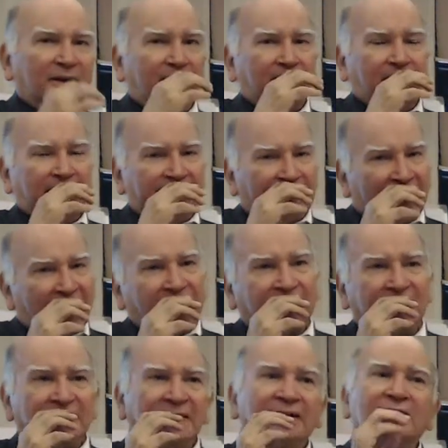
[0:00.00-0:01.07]
The fact
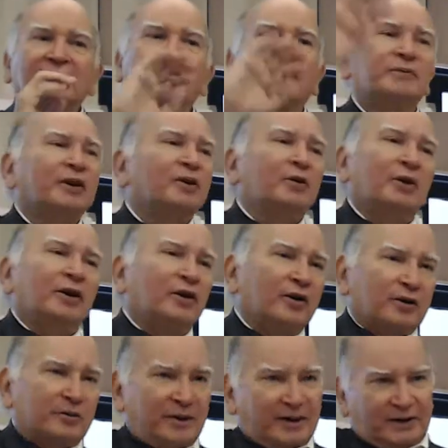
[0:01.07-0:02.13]
that there is something going
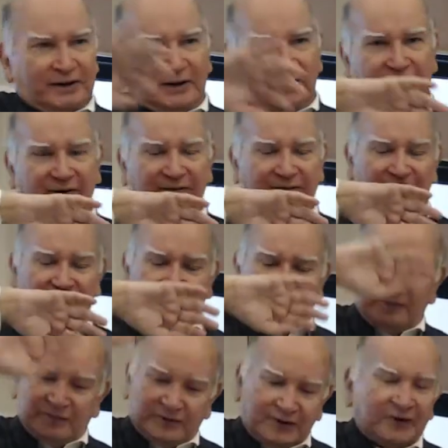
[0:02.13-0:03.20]
on by the
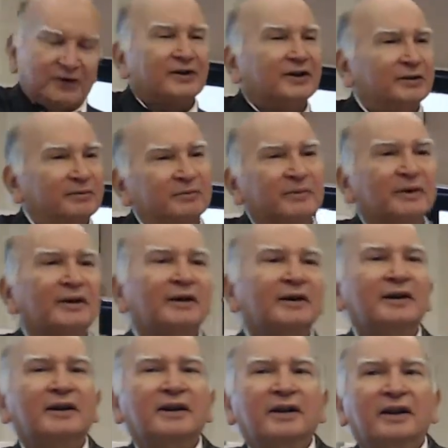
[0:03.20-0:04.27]
system
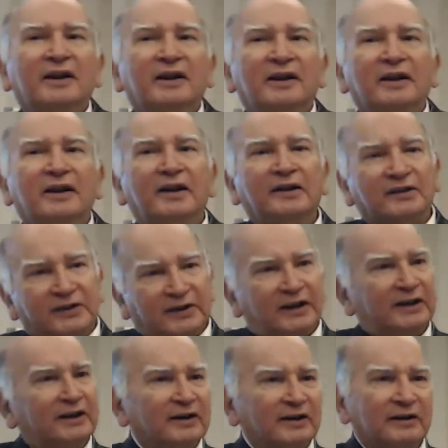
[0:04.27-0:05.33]
is
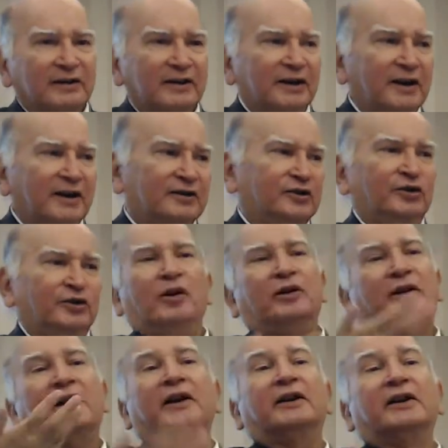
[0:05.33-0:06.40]
there. It's
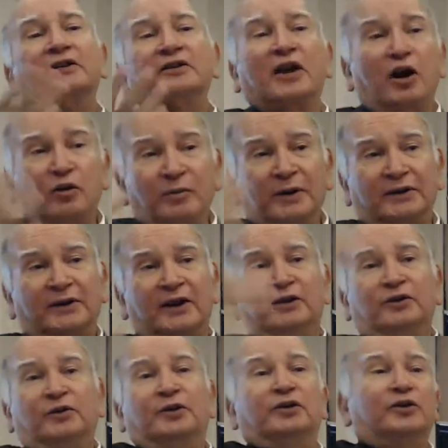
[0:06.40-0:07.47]
your courage. How much can
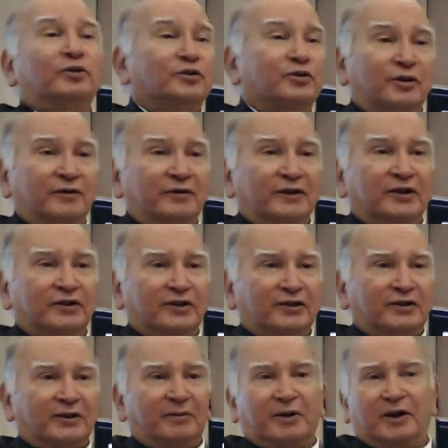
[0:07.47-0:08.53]
you dissociate with the
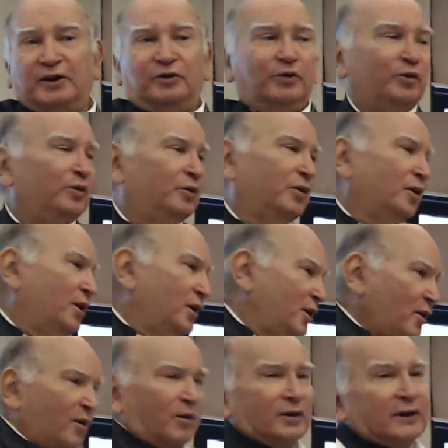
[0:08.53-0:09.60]
system? Can you go
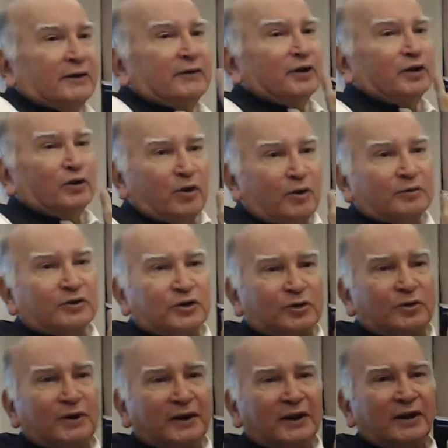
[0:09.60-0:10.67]
all the way to
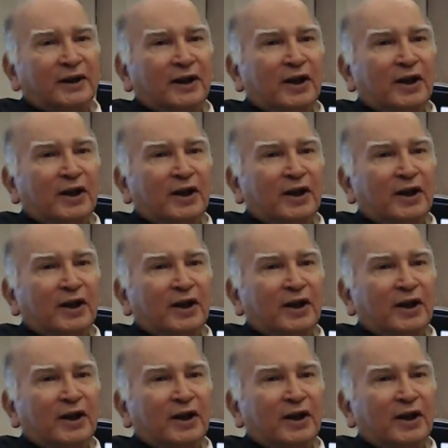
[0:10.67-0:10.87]
homeschooling?